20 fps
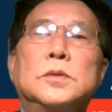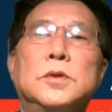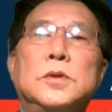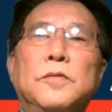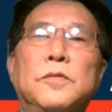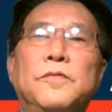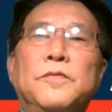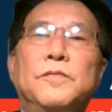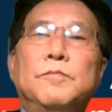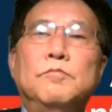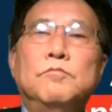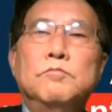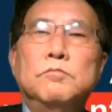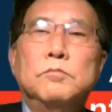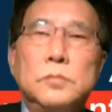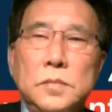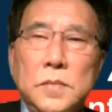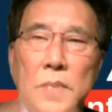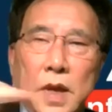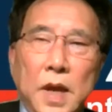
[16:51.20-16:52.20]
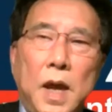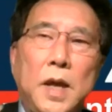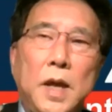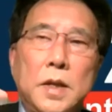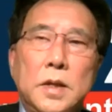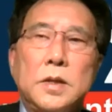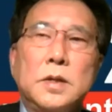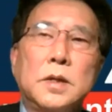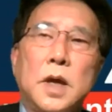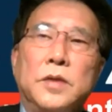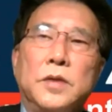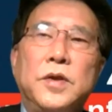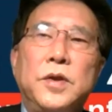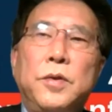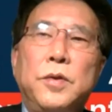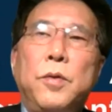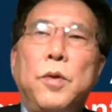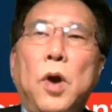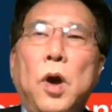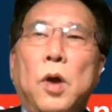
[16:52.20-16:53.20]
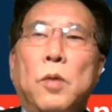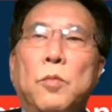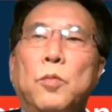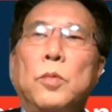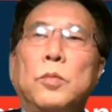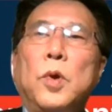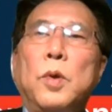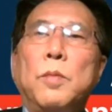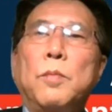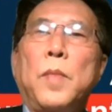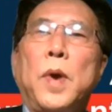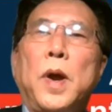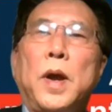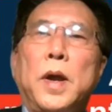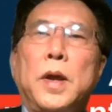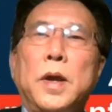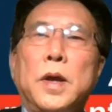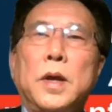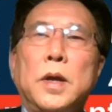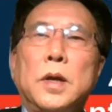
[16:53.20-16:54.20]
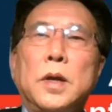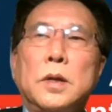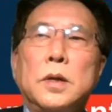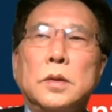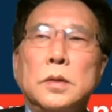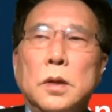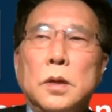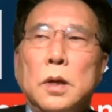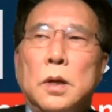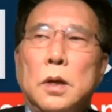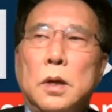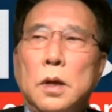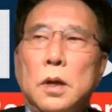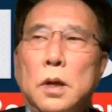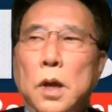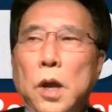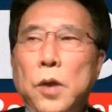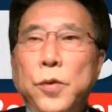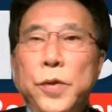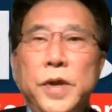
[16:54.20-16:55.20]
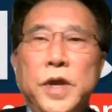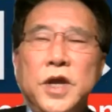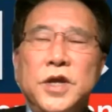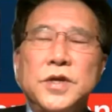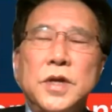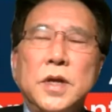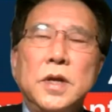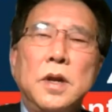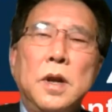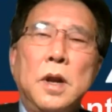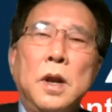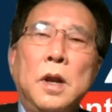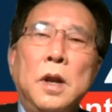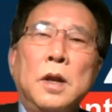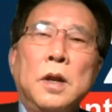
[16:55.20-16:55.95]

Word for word: to yet continue on with my uh, uh, education.